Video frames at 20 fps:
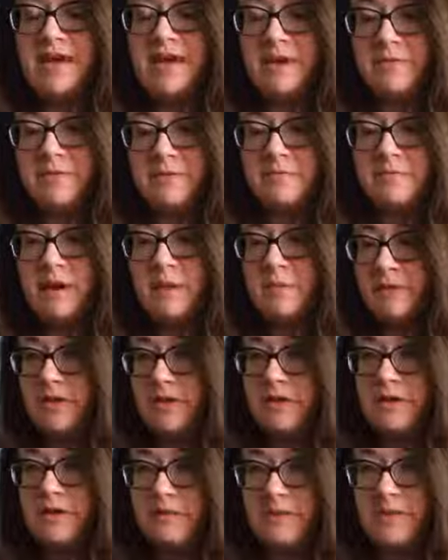that was probably
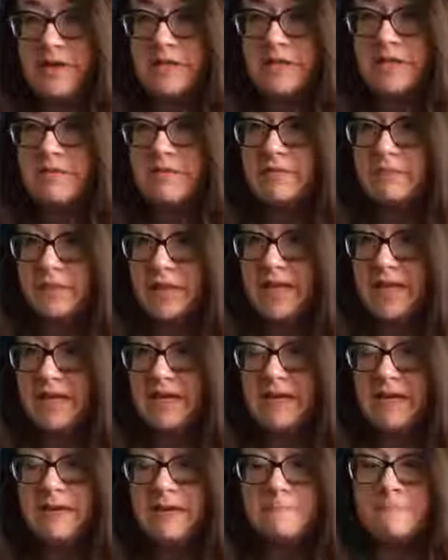the remains of a
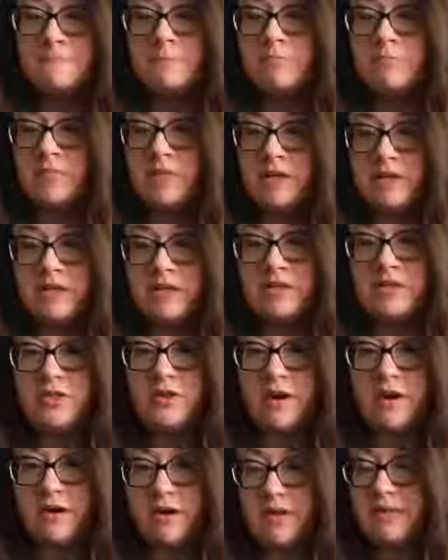blanket, that the
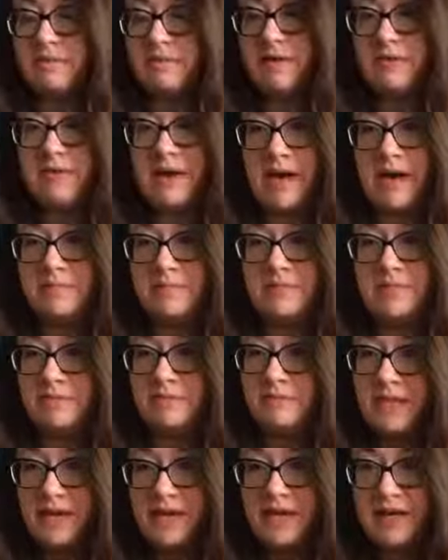dog had been wrapped in a
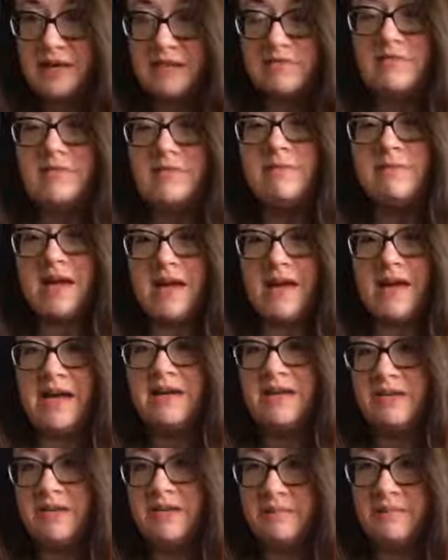blanket of some kind
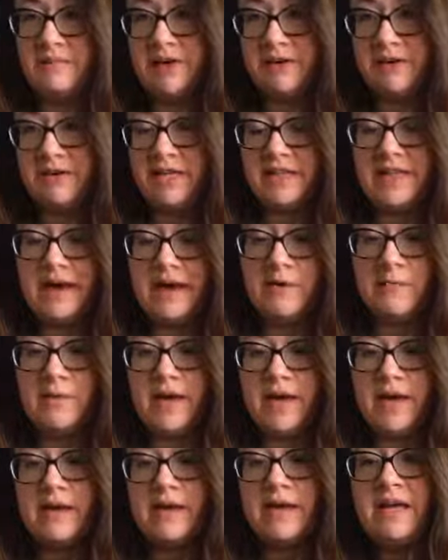and then buried that
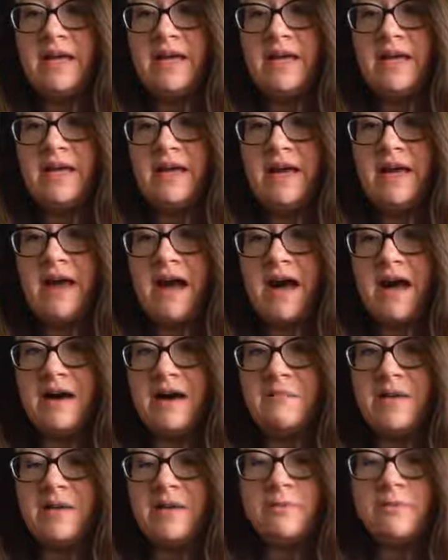way.
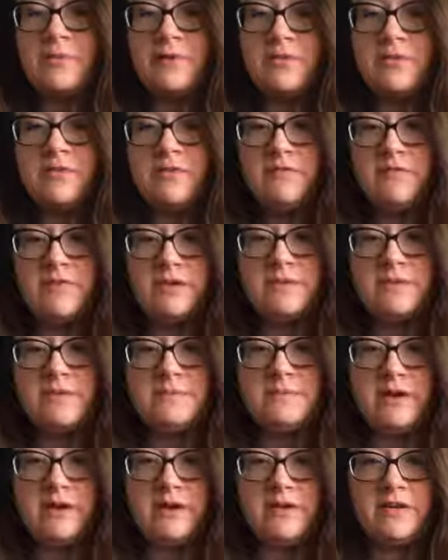And both of those
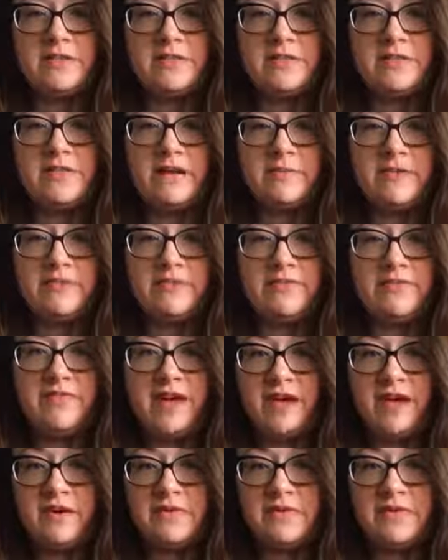burials that we
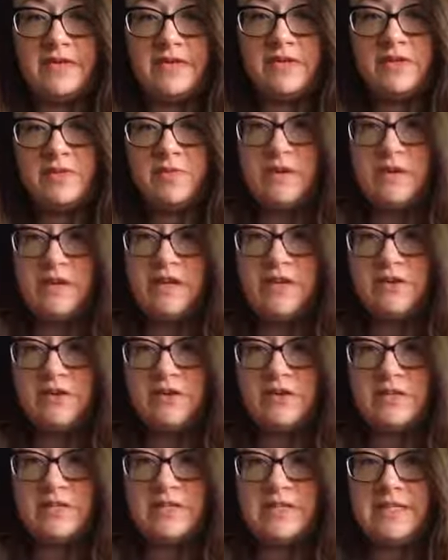found in
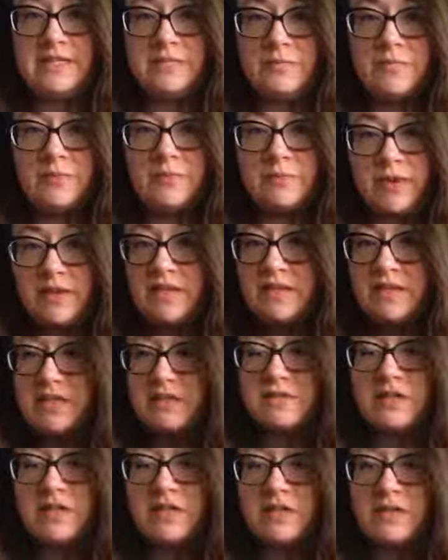2013 were
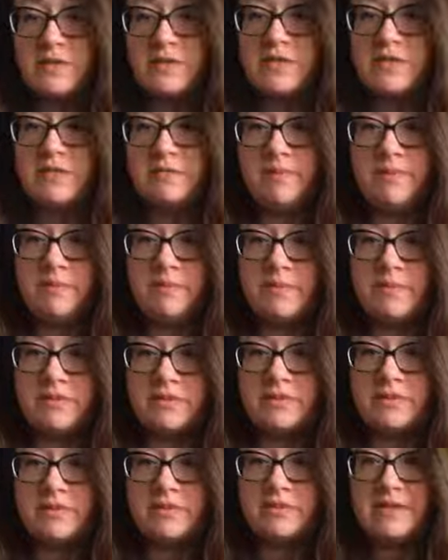relatively close to
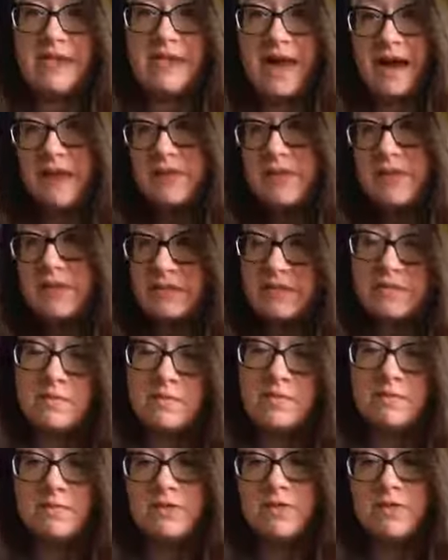people's houses,
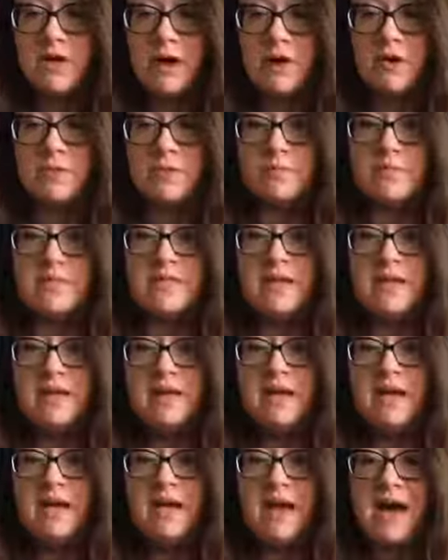people's homes.
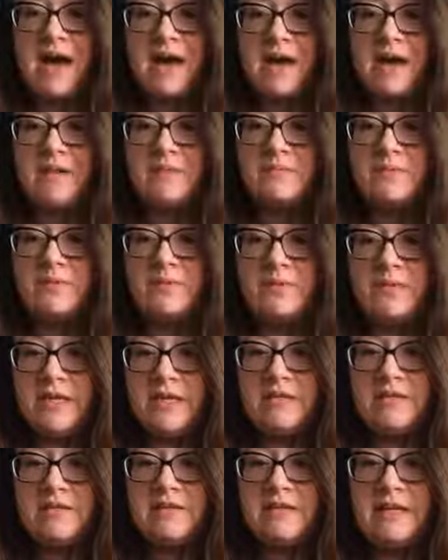So
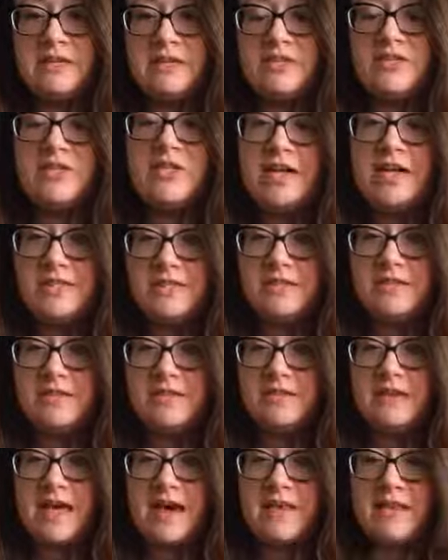it
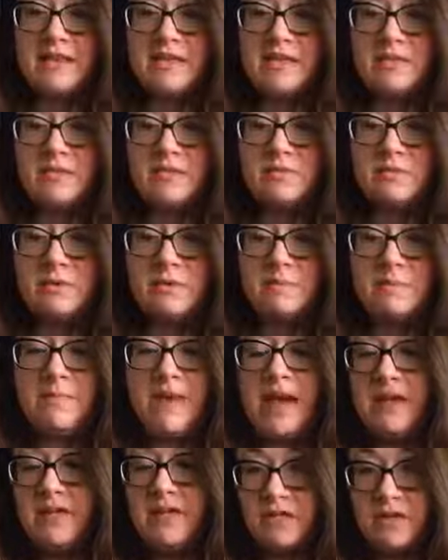suggested that these were
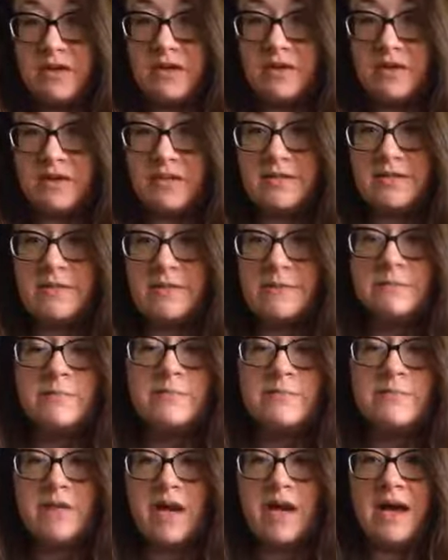pet dogs
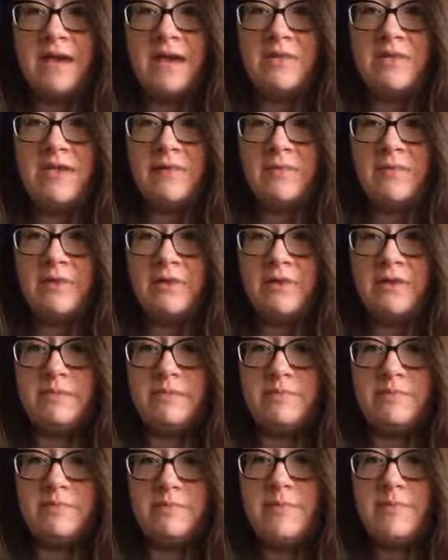that
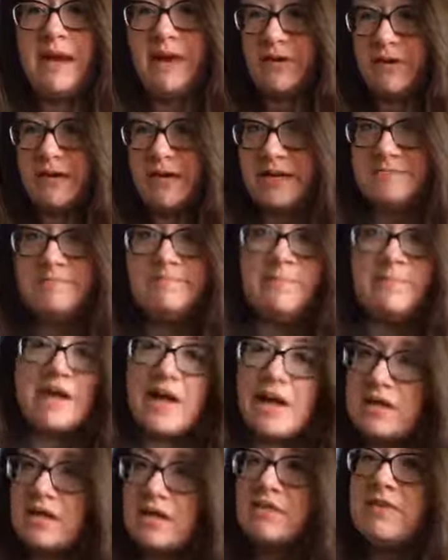were buried
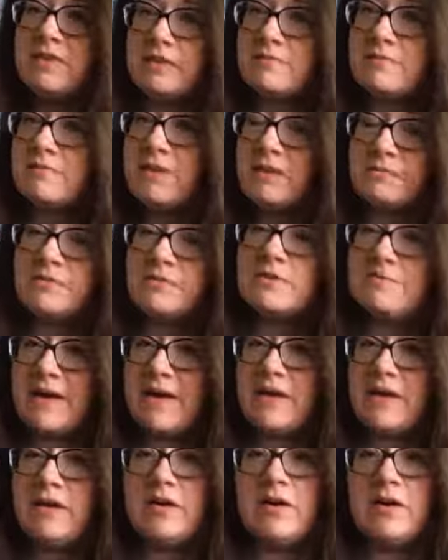kind of in people's
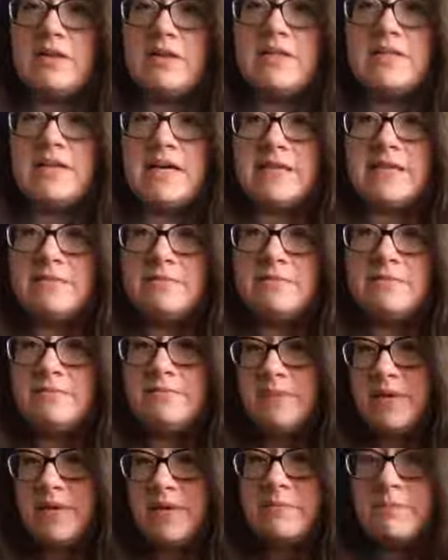backyards, as
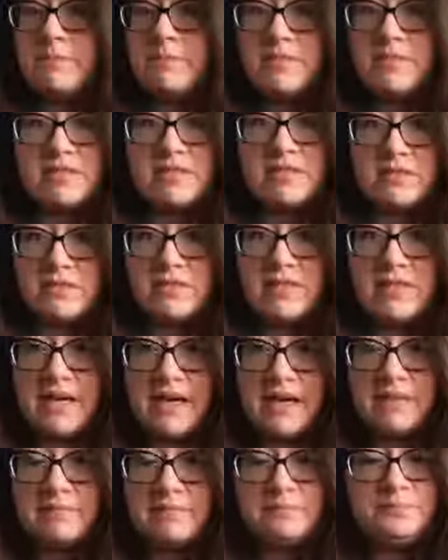people still do
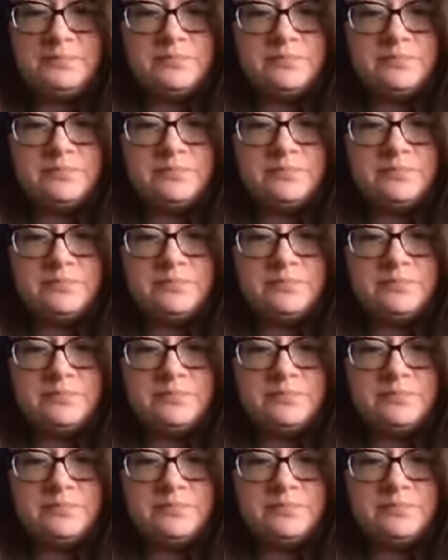today.